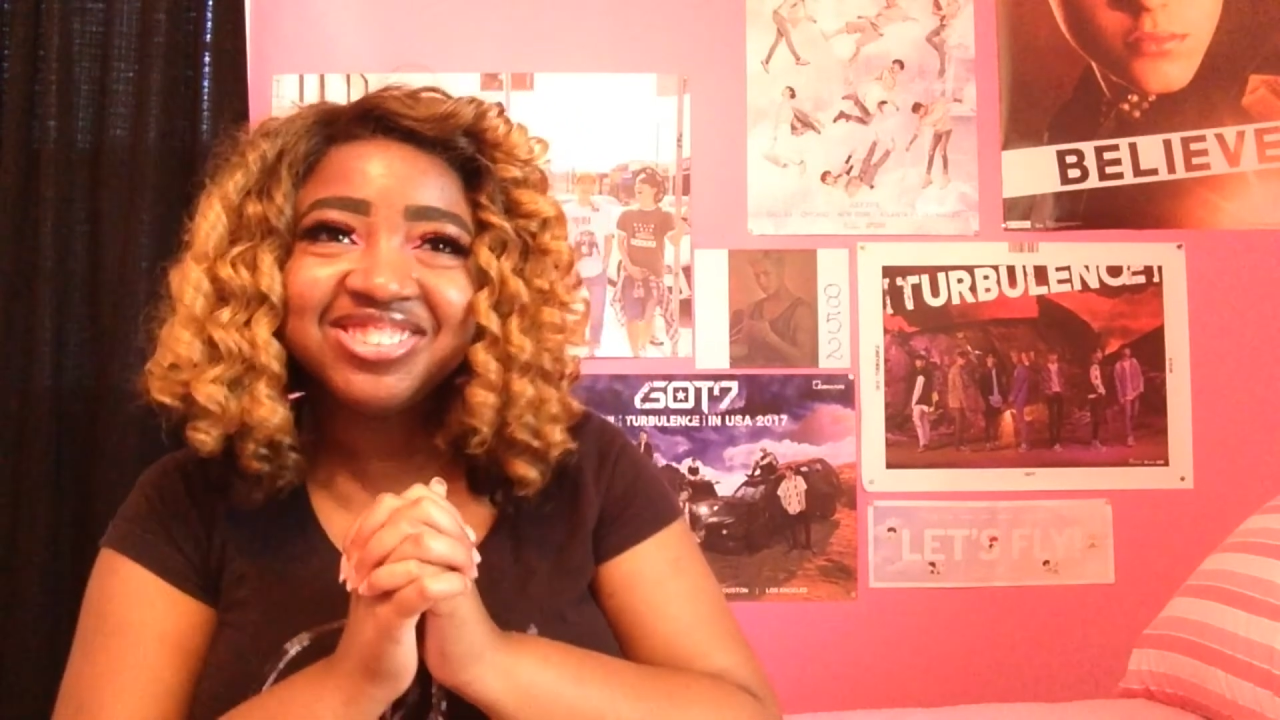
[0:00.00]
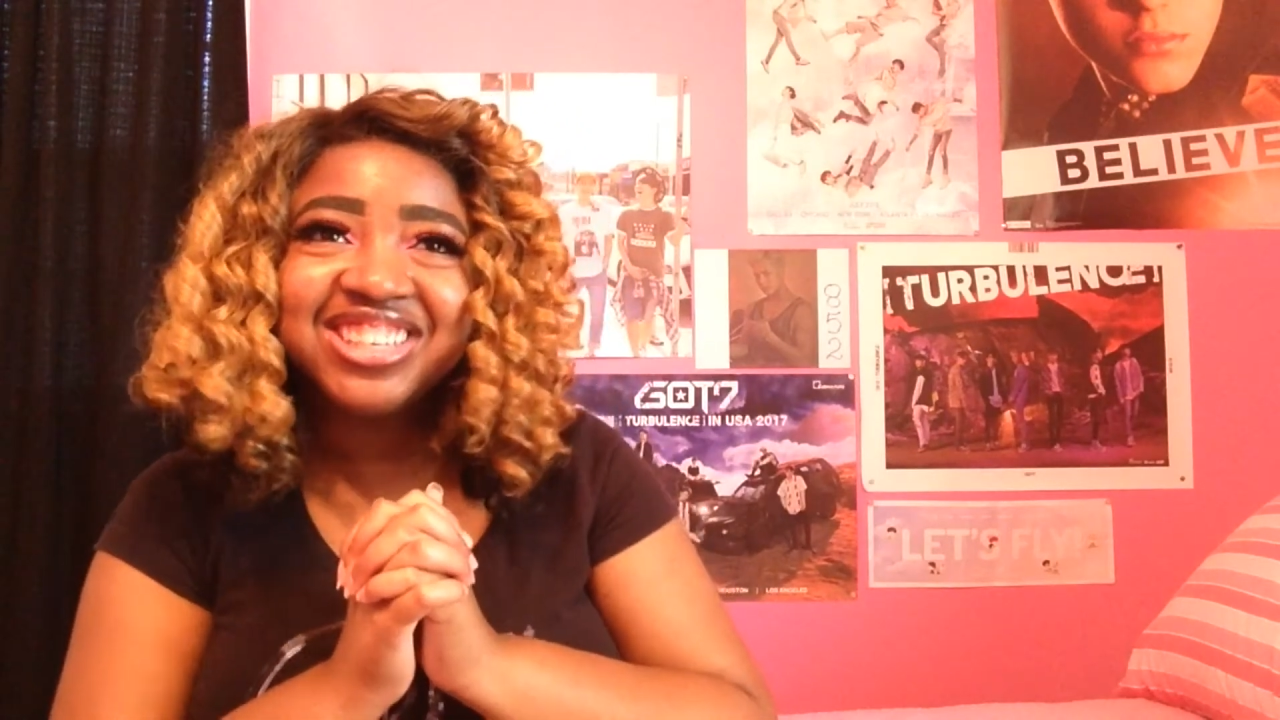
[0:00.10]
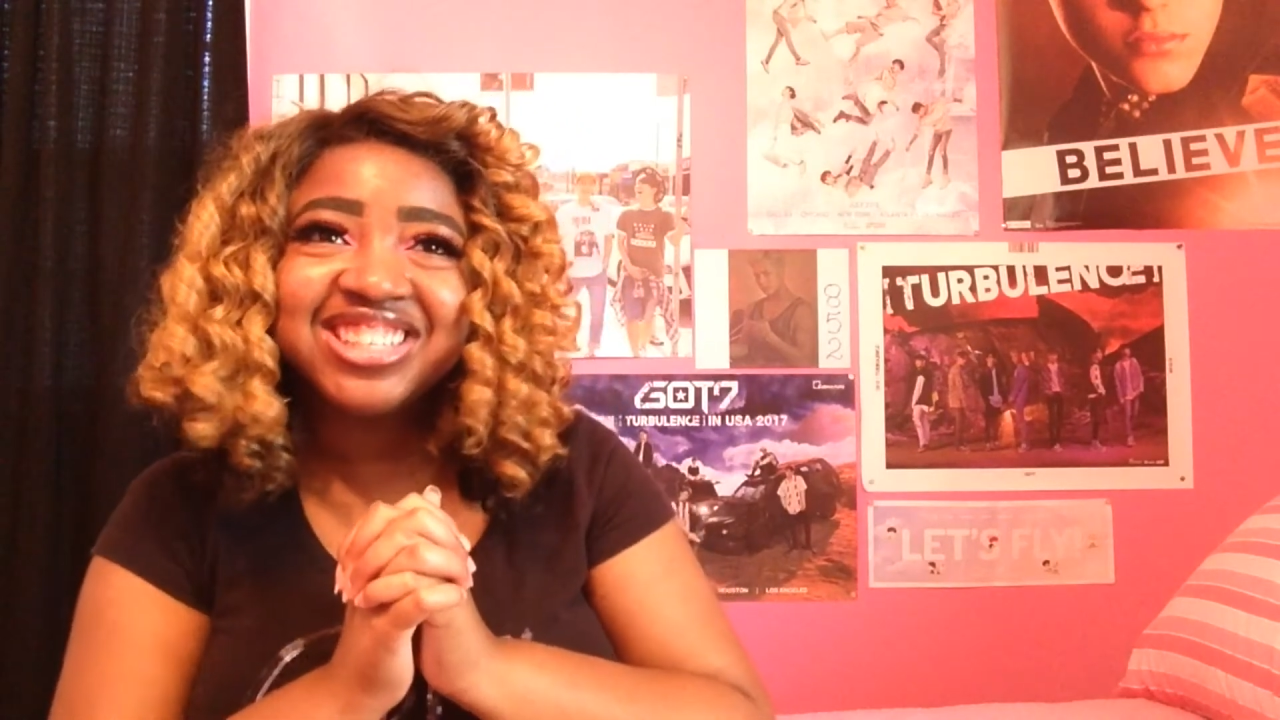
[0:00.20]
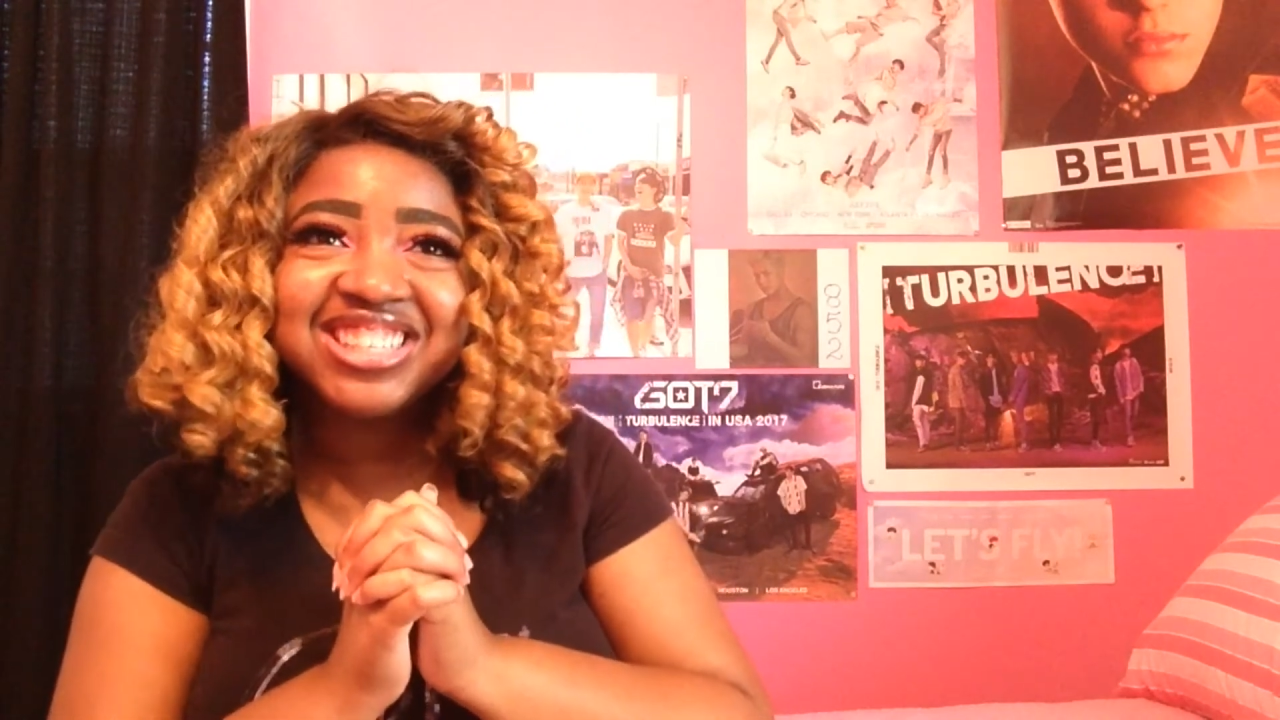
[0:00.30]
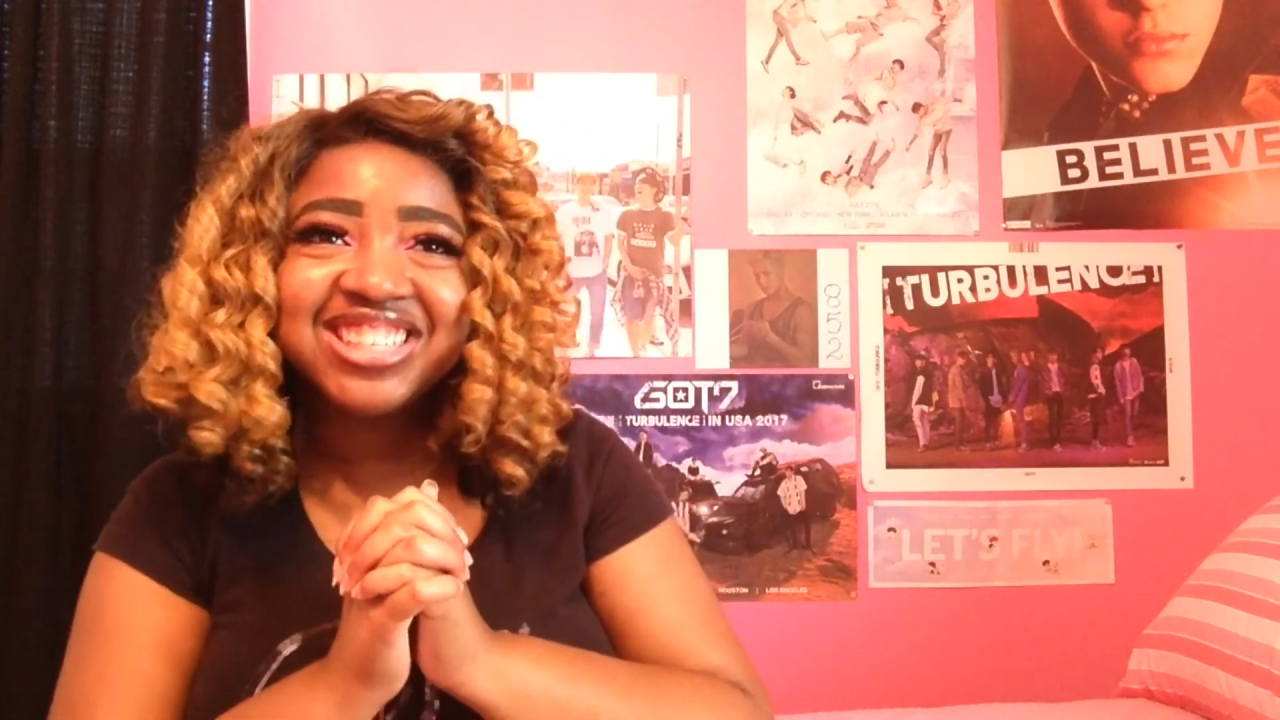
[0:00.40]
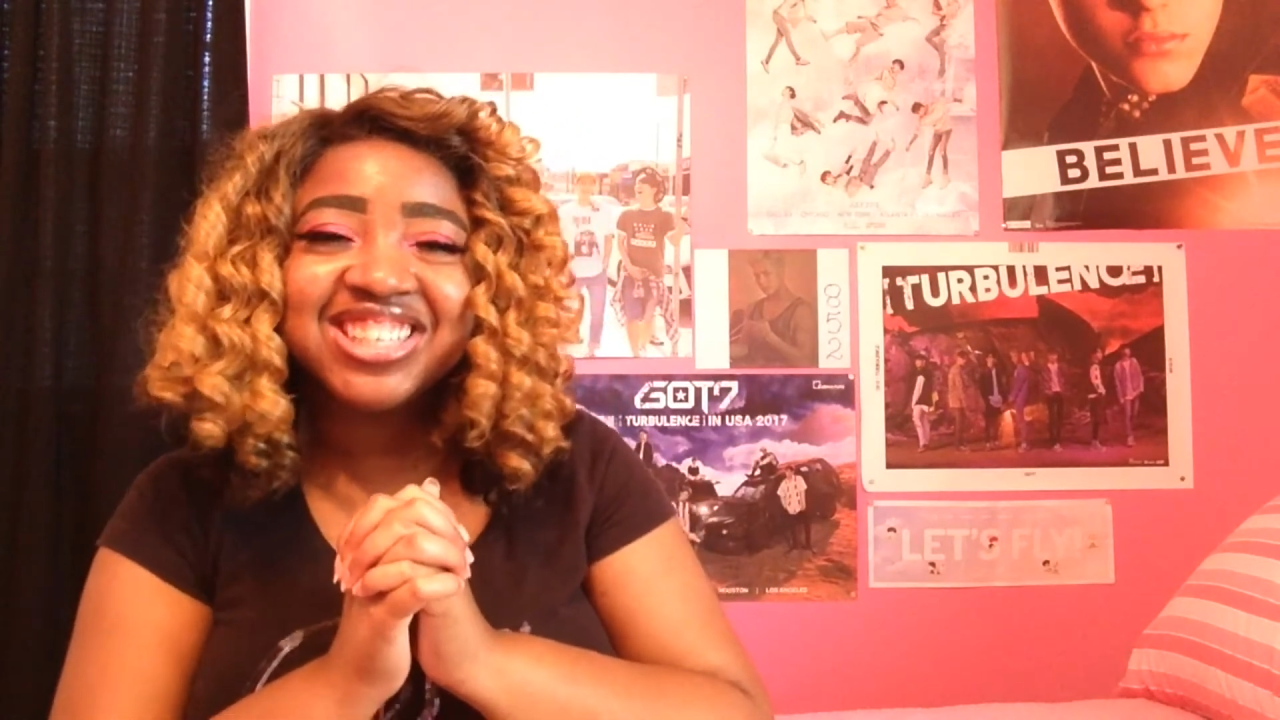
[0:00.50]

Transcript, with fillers: wishes.